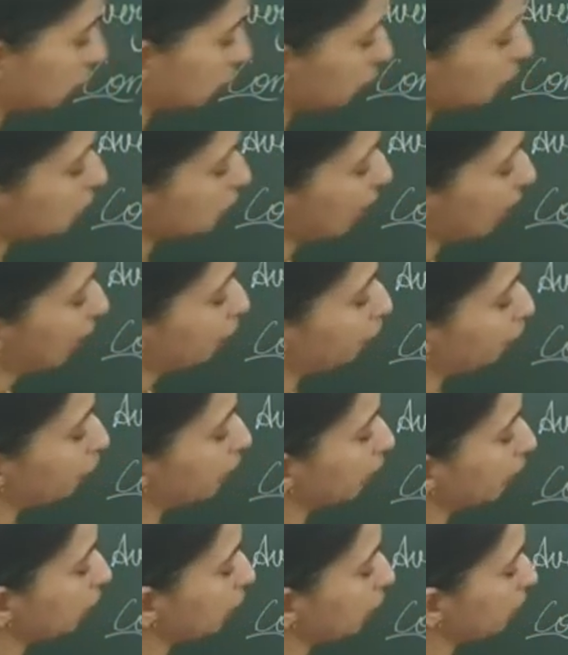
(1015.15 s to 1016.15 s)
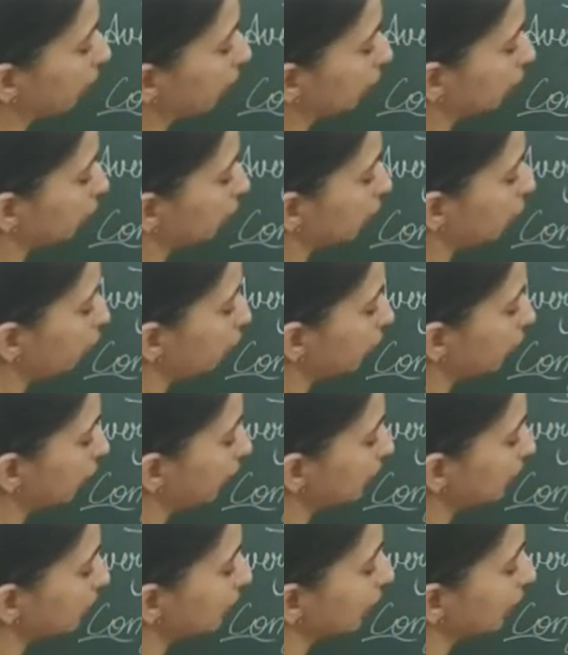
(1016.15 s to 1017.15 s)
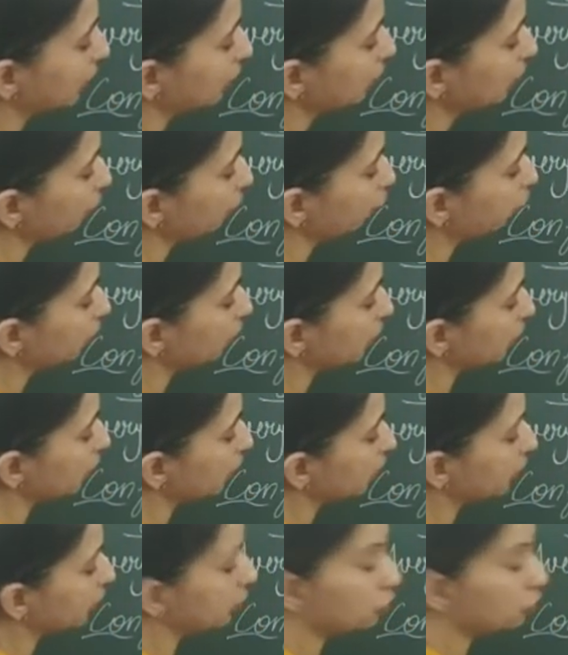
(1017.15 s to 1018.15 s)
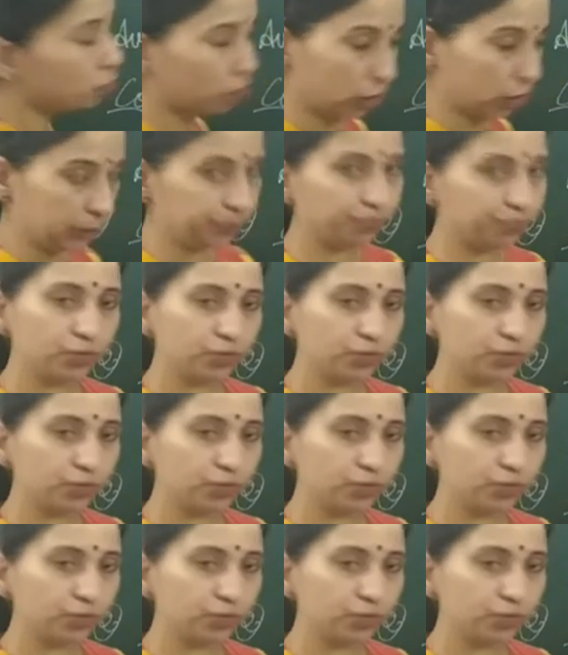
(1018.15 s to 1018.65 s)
this F negative bacteria, when it get the fertility gene.